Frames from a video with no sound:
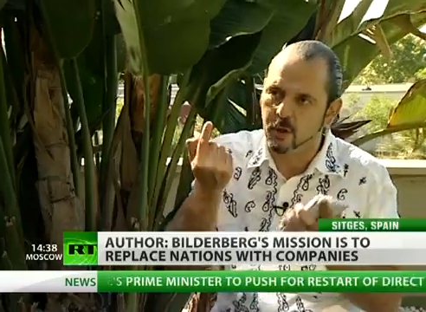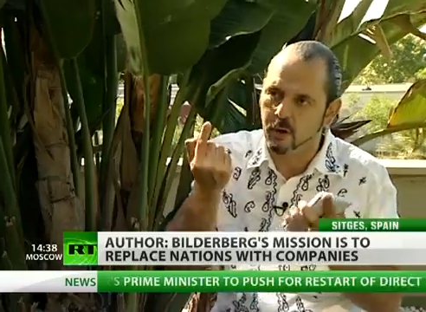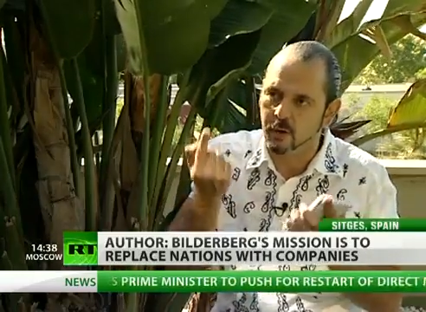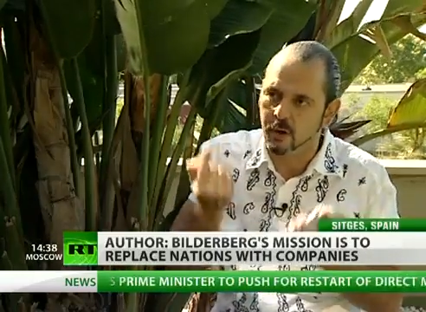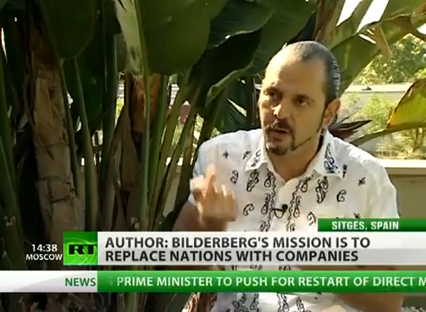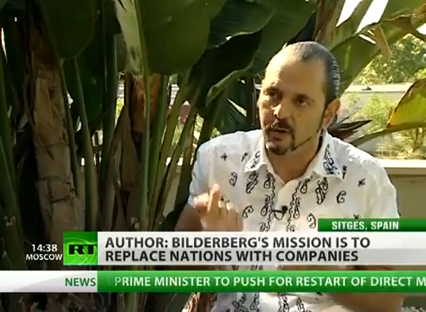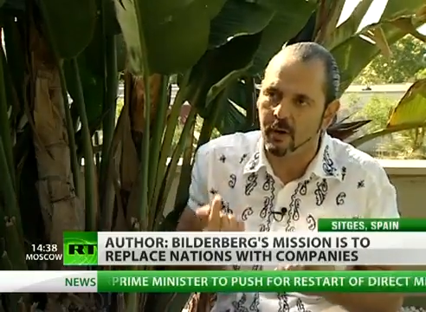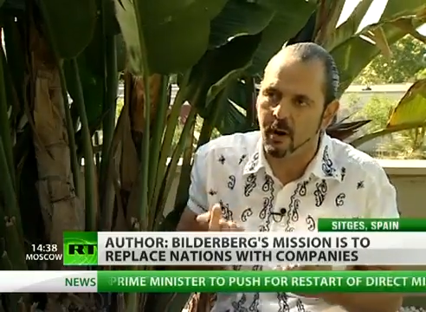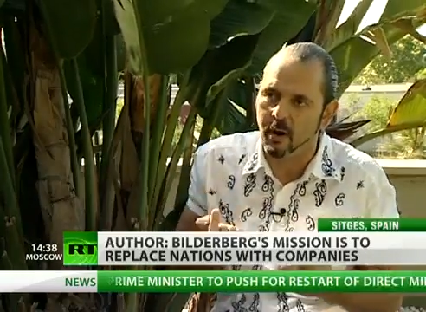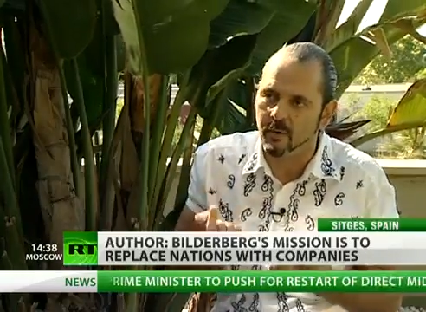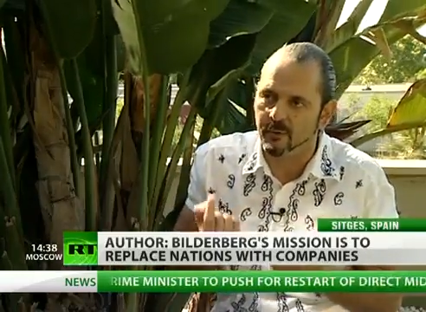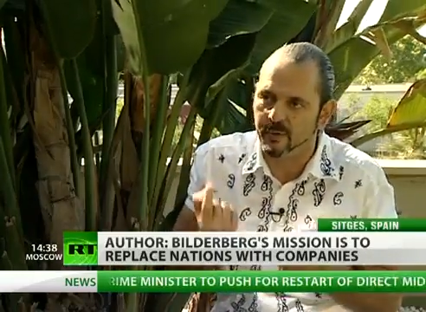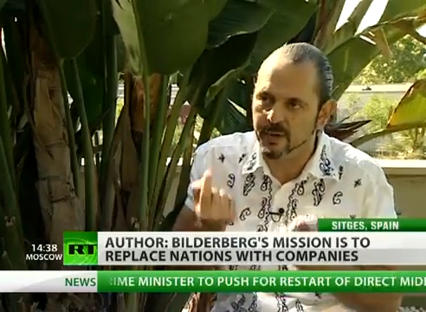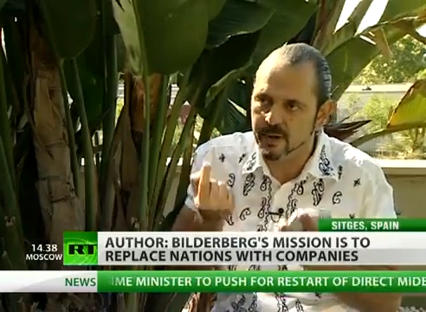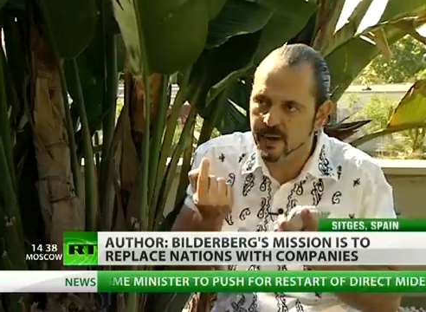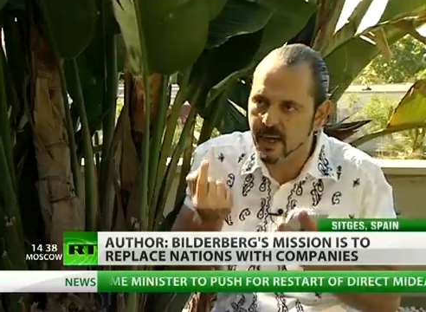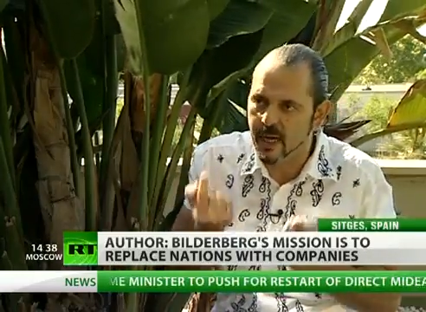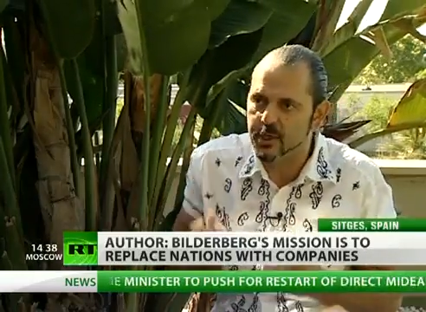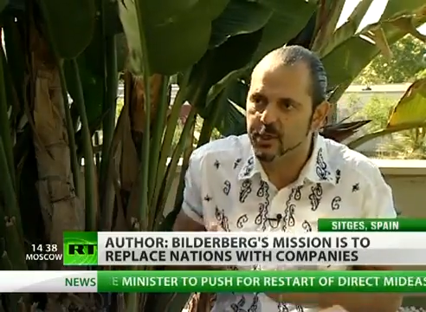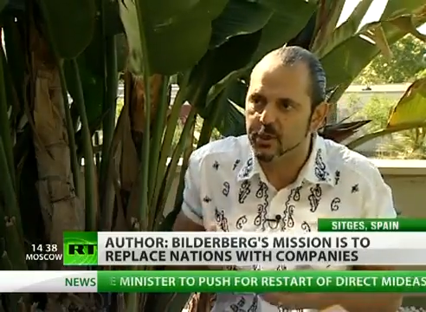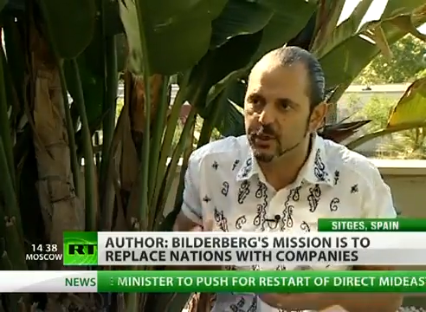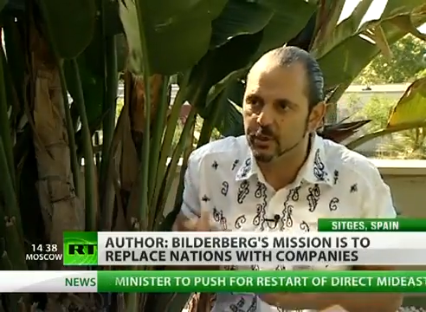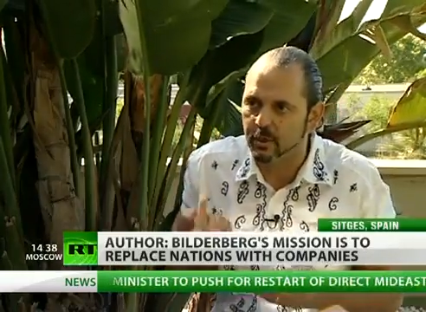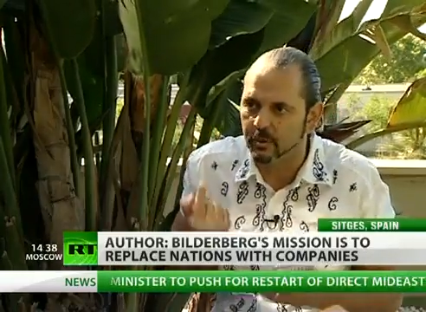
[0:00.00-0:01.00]
of a
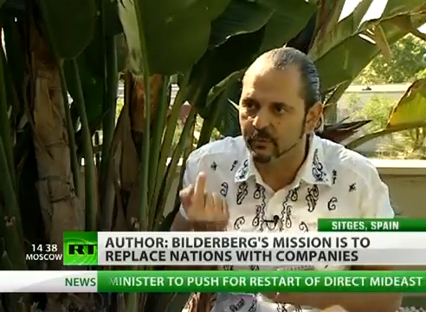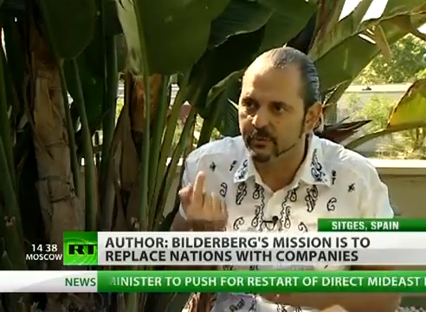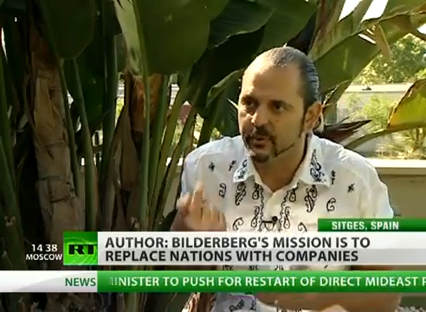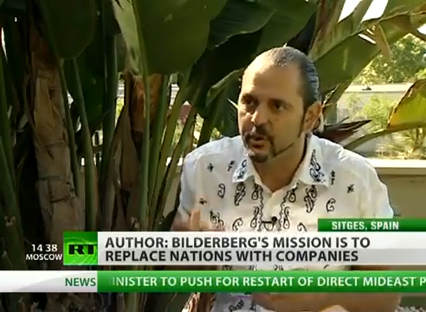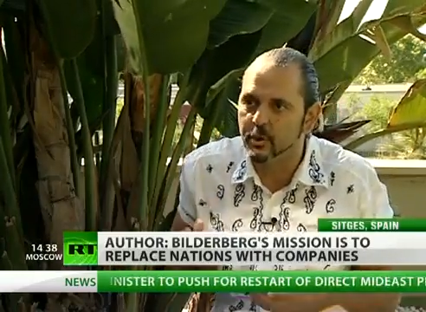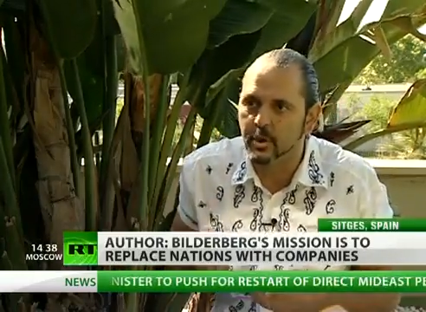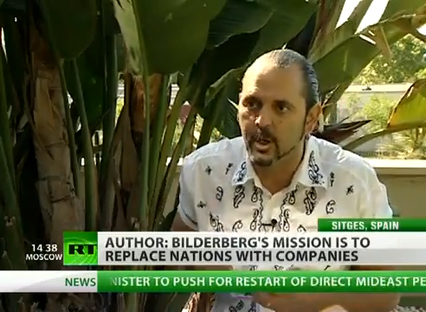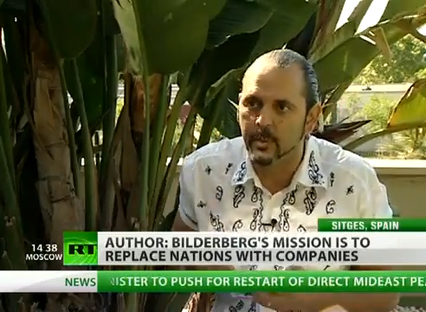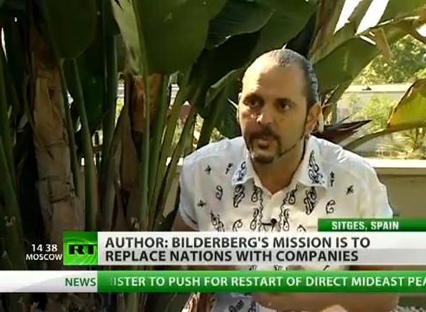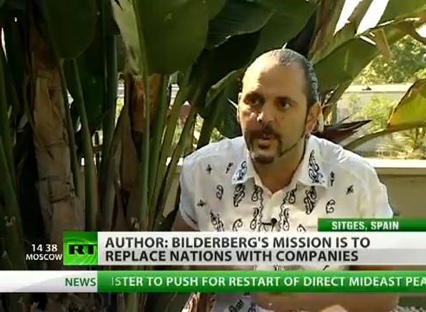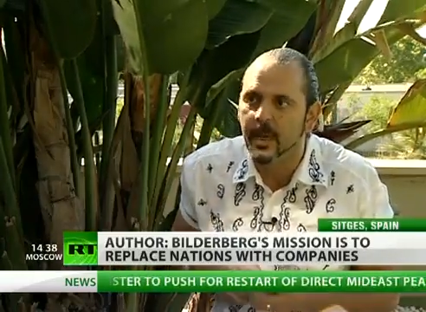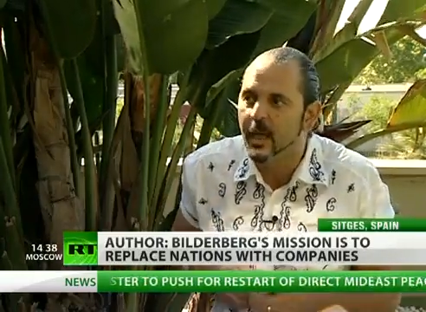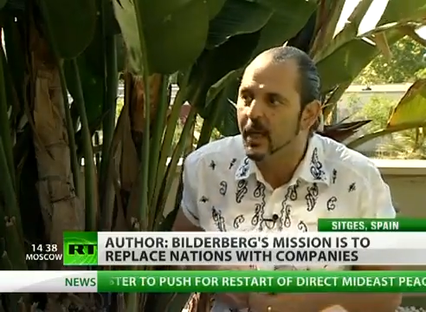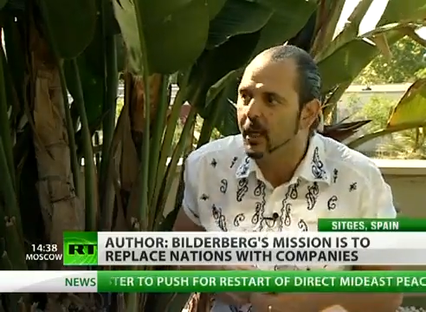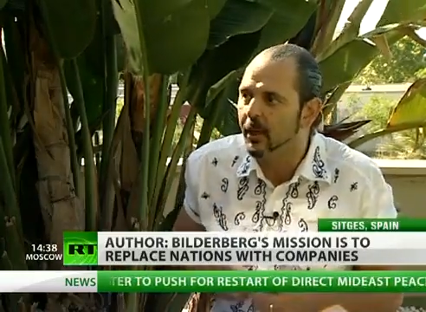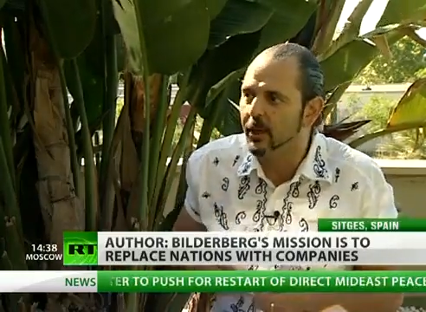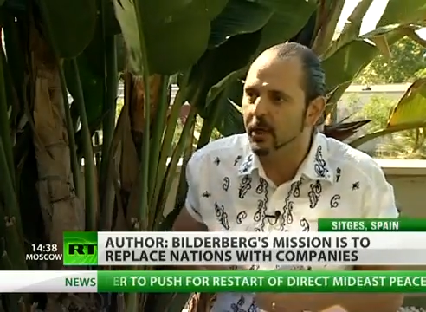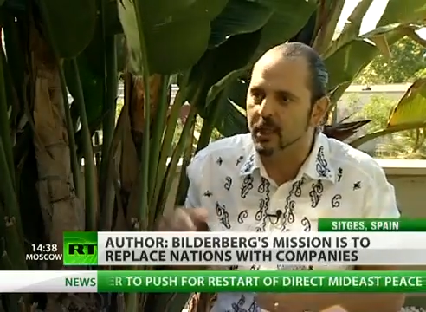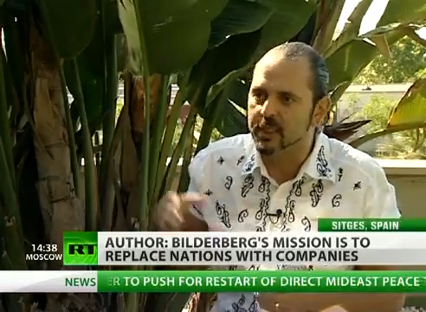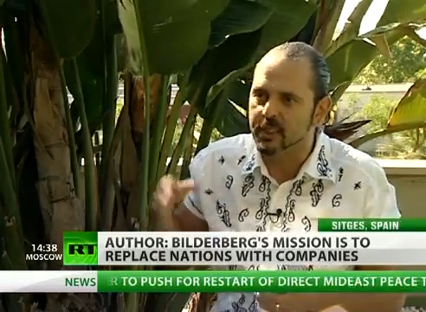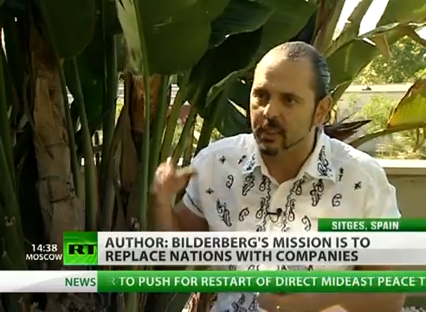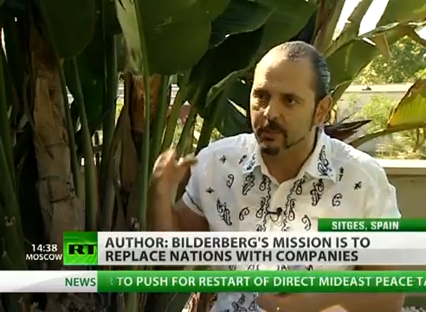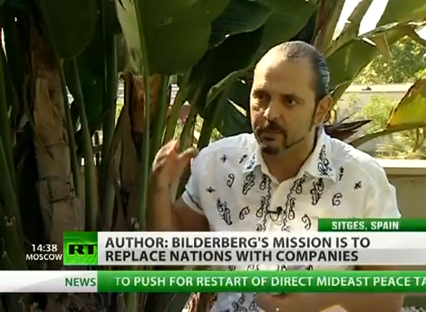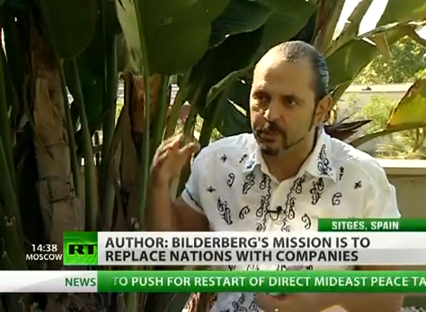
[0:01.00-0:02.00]
nation of Europe,
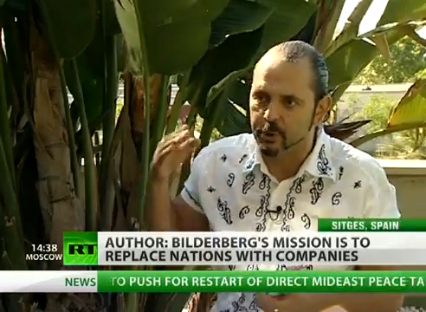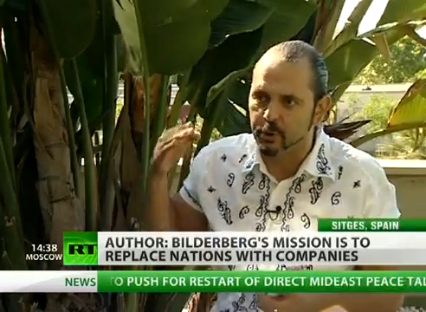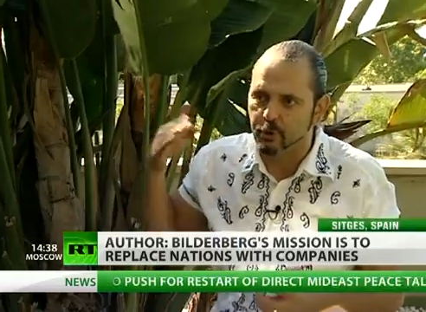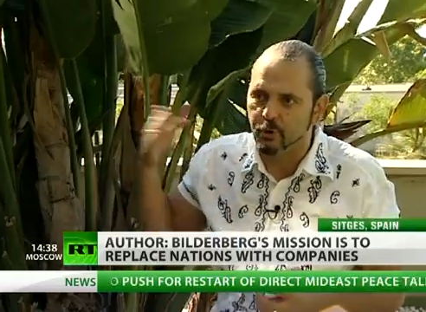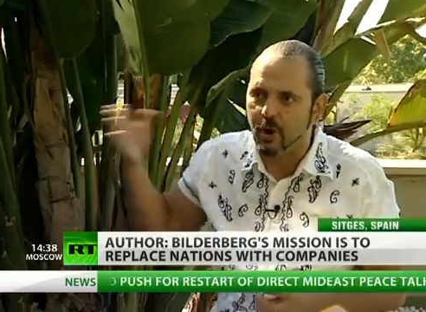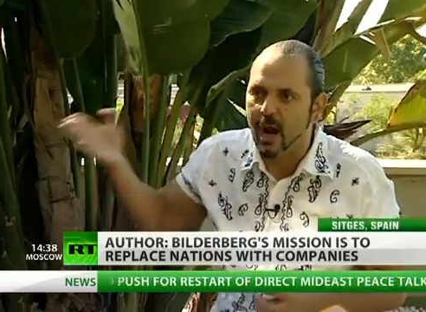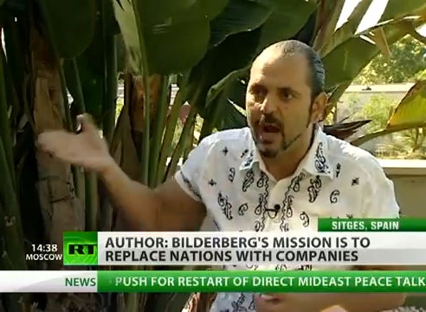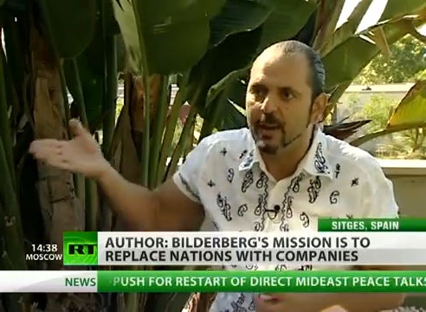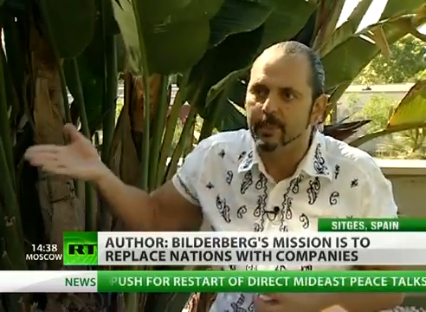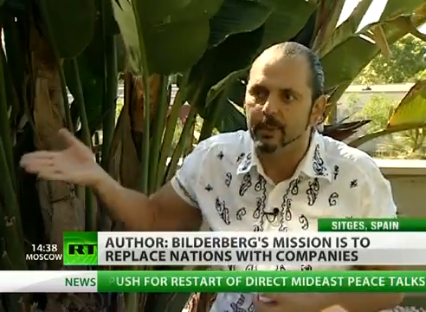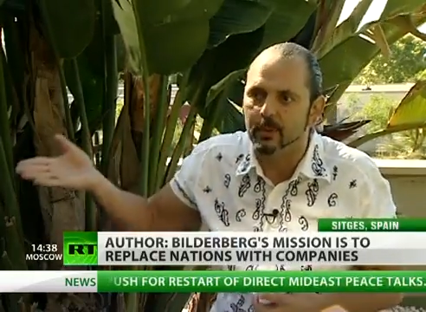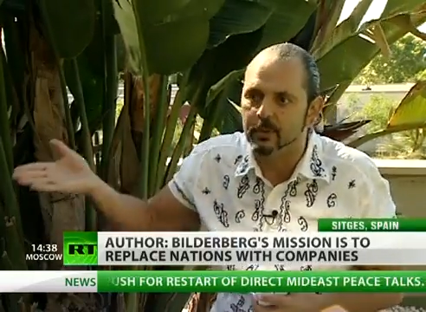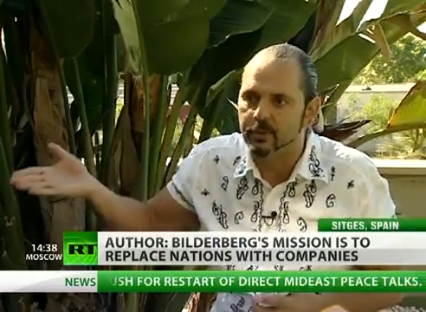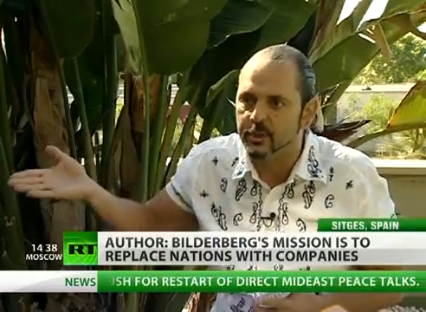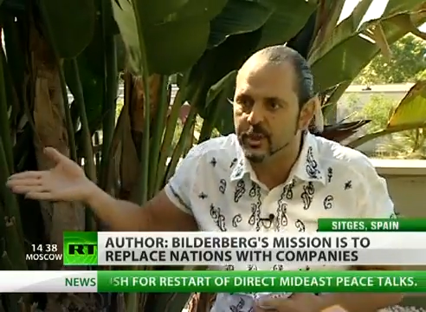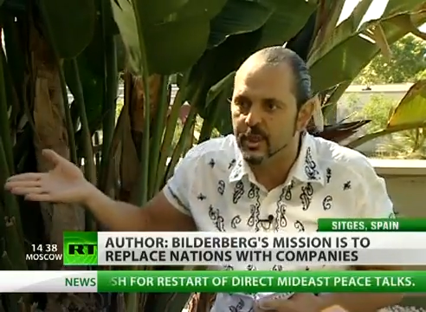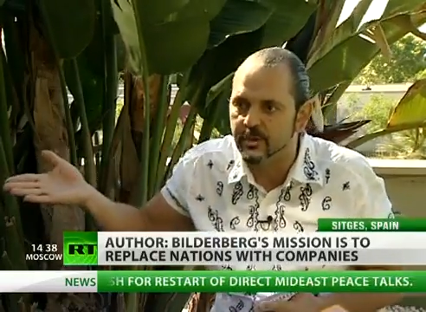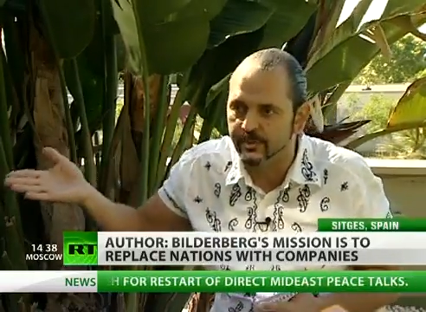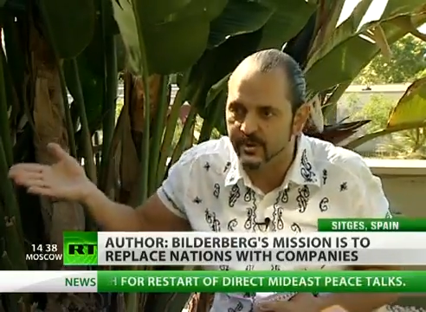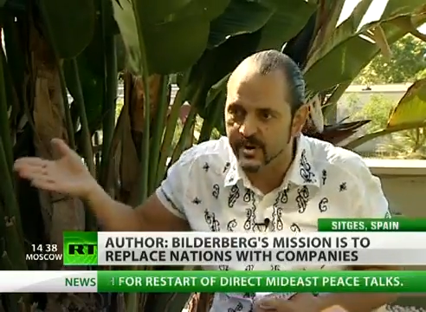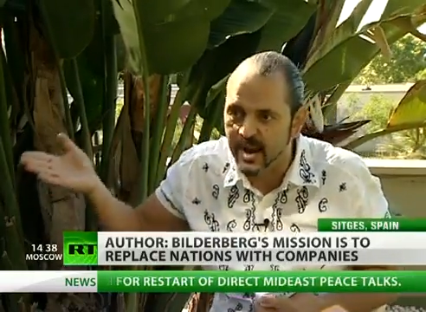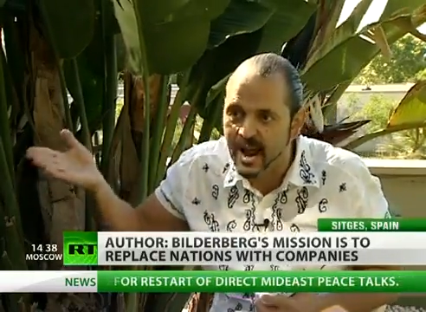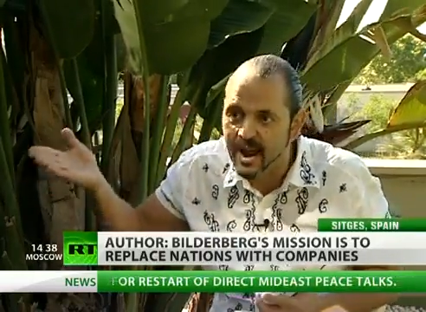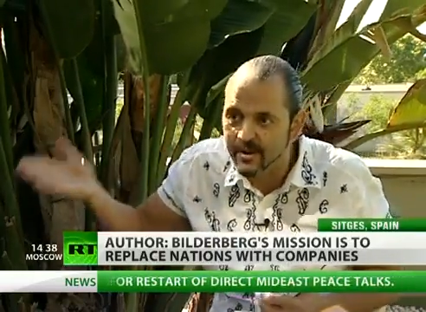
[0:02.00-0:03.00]
not some tribal
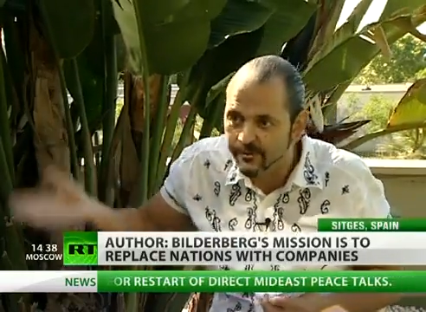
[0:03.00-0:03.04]
chief in